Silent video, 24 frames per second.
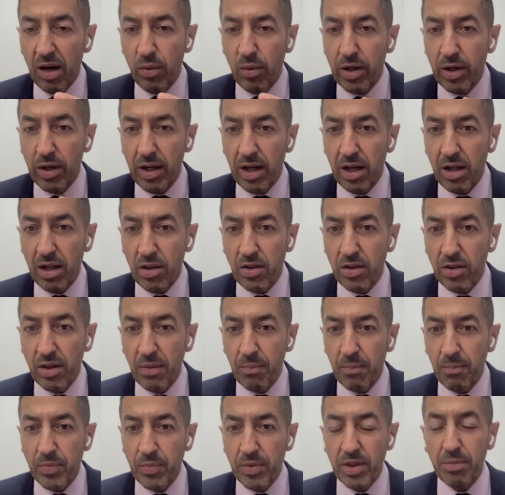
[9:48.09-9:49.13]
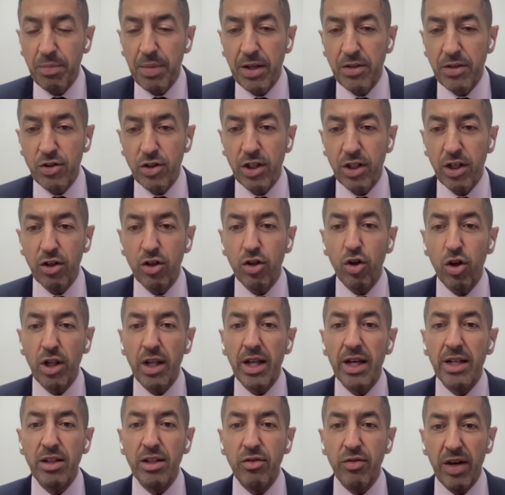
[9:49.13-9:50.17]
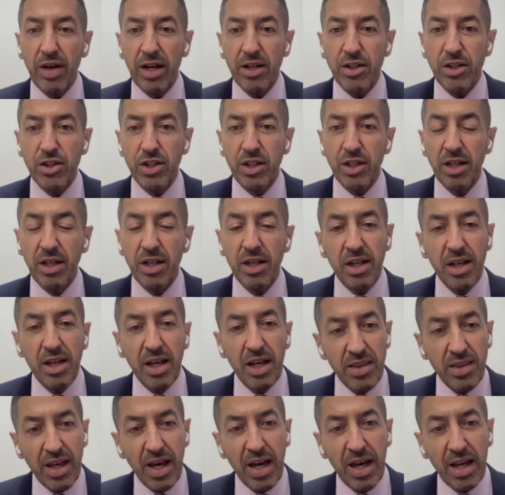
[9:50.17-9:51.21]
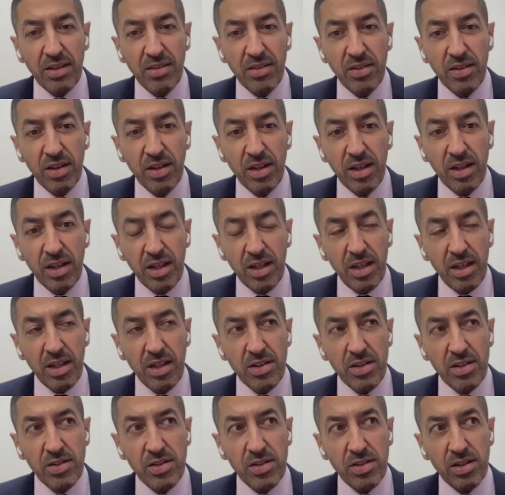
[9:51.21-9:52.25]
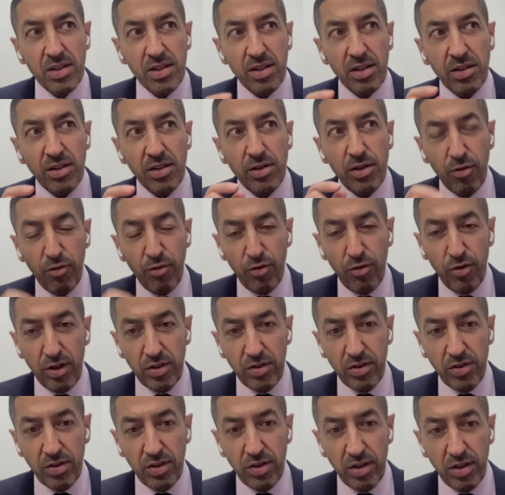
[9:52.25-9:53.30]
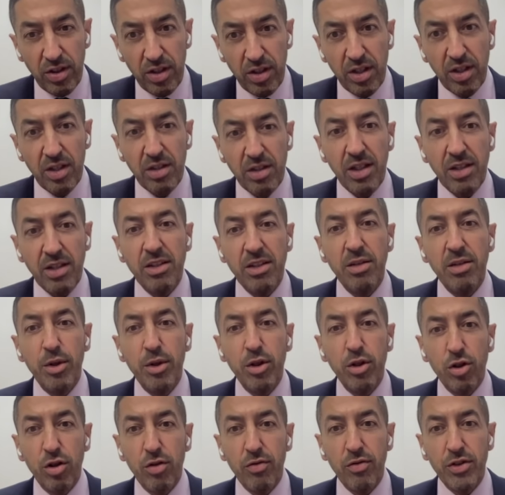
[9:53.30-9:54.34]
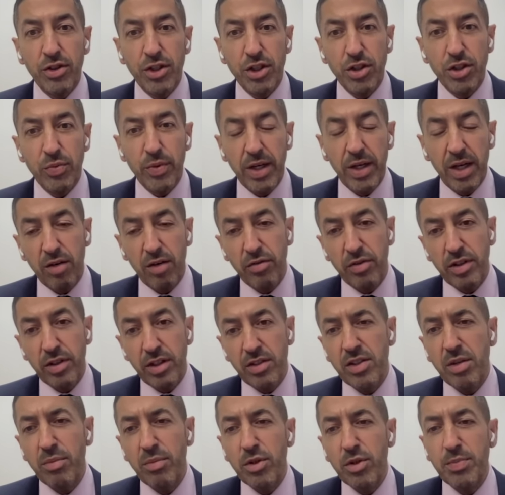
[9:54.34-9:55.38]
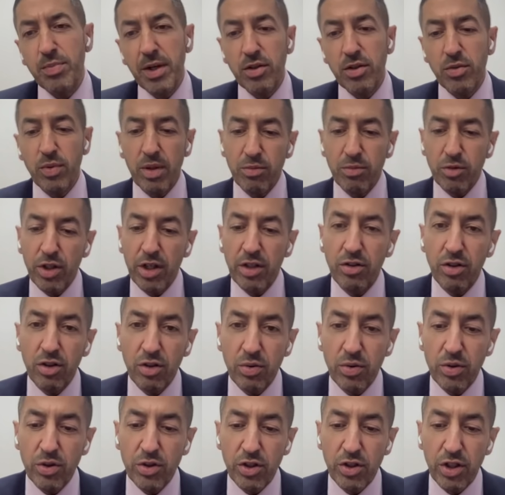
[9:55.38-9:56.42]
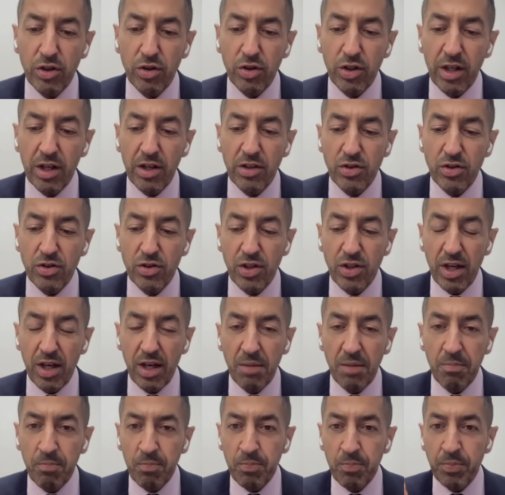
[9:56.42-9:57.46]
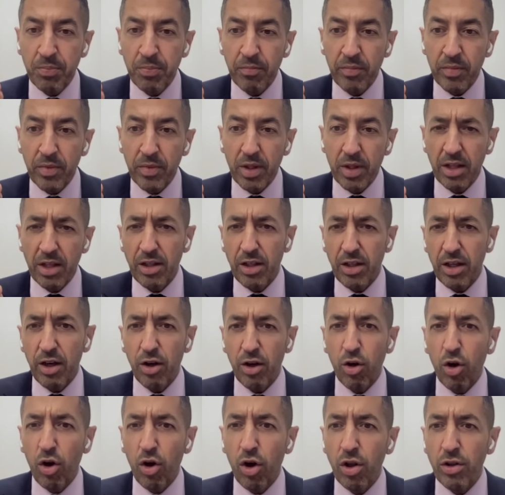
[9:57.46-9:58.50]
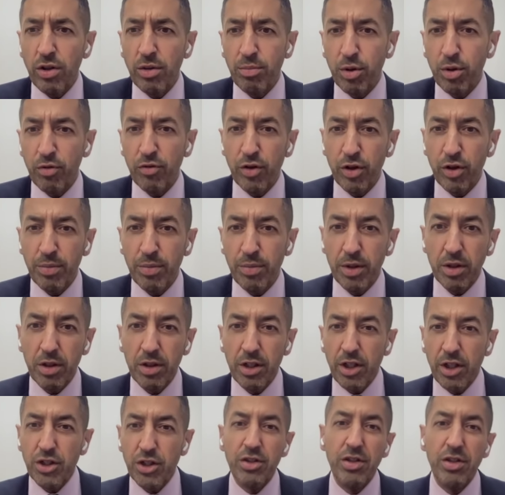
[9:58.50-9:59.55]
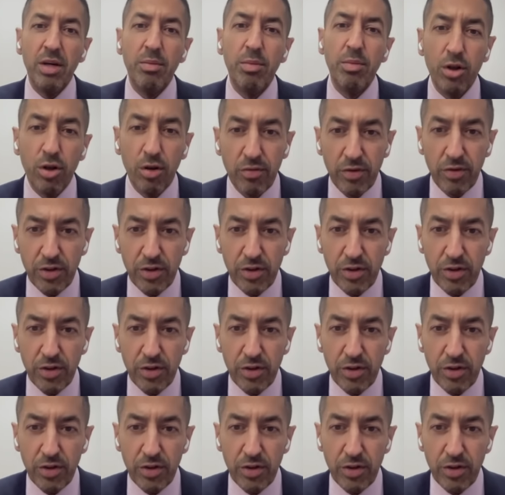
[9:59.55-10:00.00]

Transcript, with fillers: our health depends on our collective action. And that is different than the typical conversation we have. In some respects, what I'm trying to do is try to get us to say at all the proverbial kitchen table